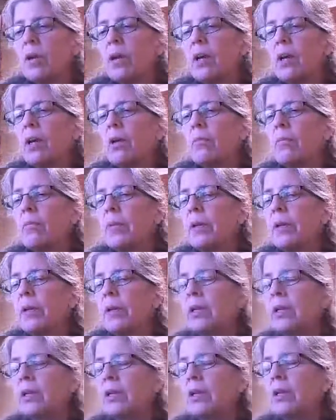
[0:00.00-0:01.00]
but
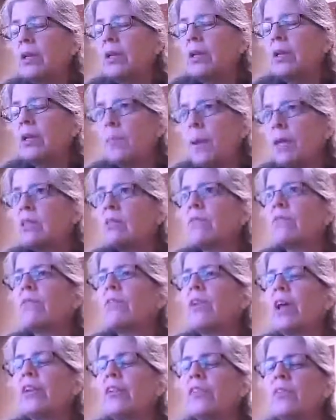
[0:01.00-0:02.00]
in the humanities
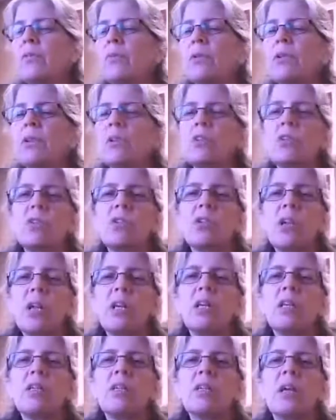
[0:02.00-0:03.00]
and philosophy and religious
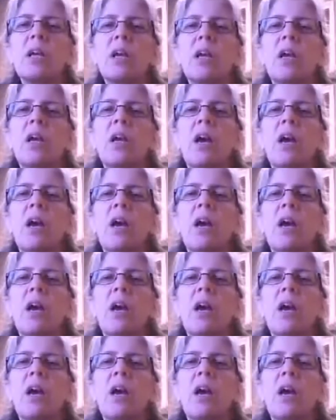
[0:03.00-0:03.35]
studies,